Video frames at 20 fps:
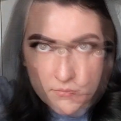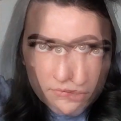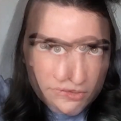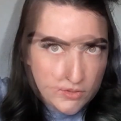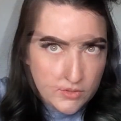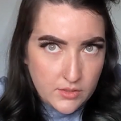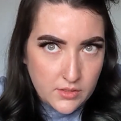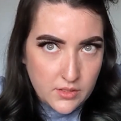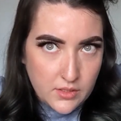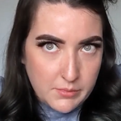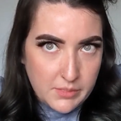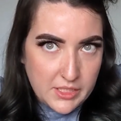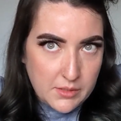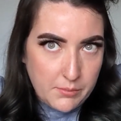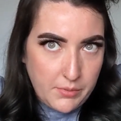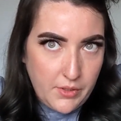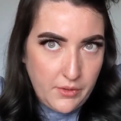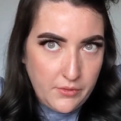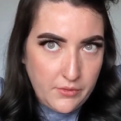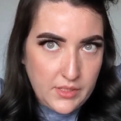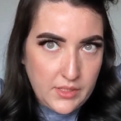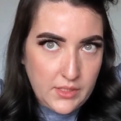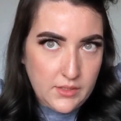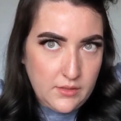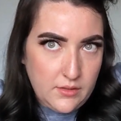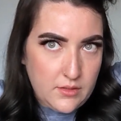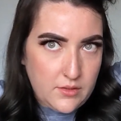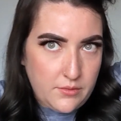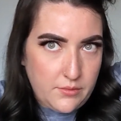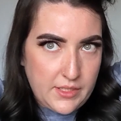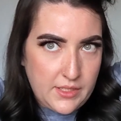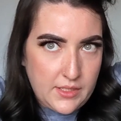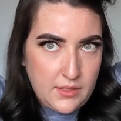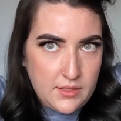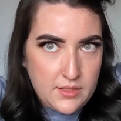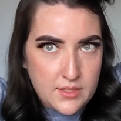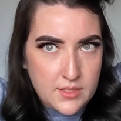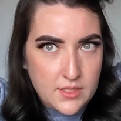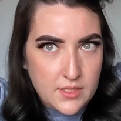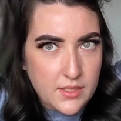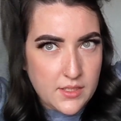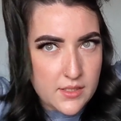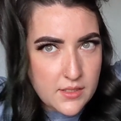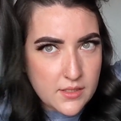So you're gonna make a pony, twist,